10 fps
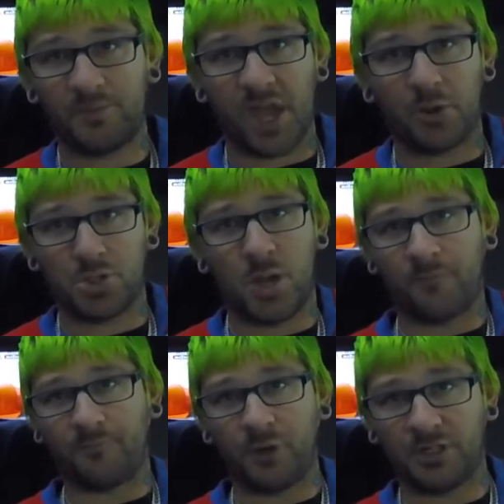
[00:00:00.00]
Donald
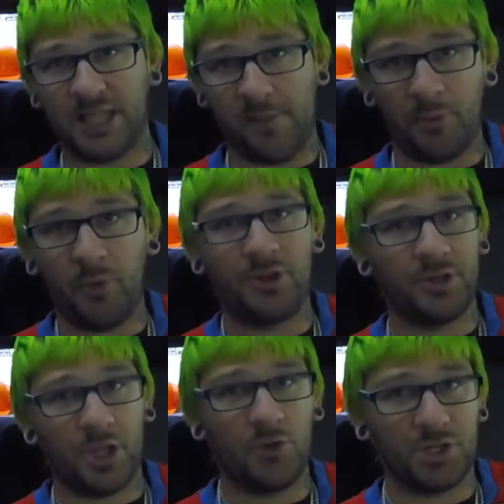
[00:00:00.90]
Trump, for example, wanted
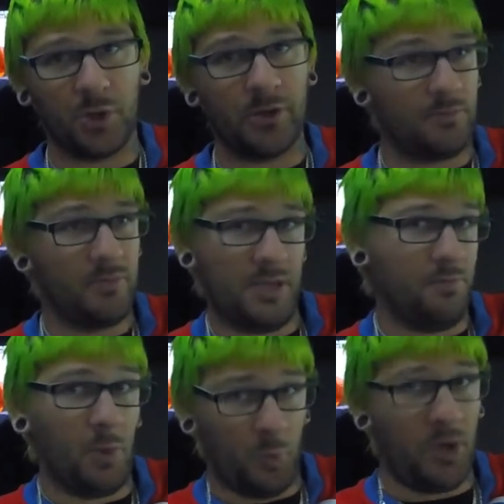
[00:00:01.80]
to go do it, it
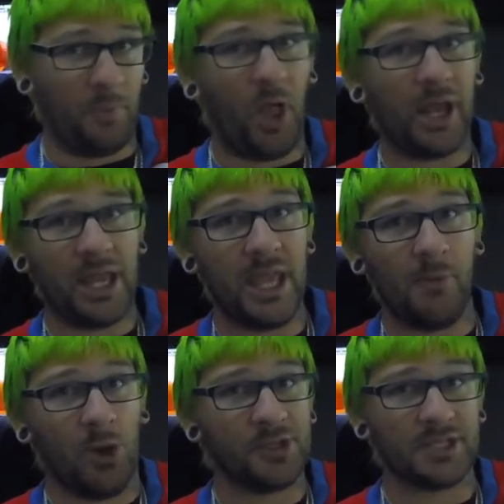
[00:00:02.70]
would apply to
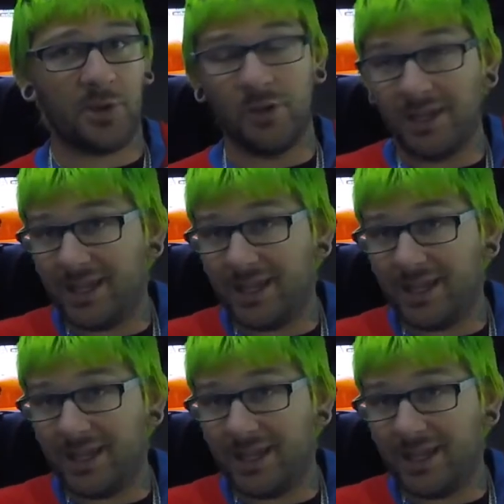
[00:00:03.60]
him also.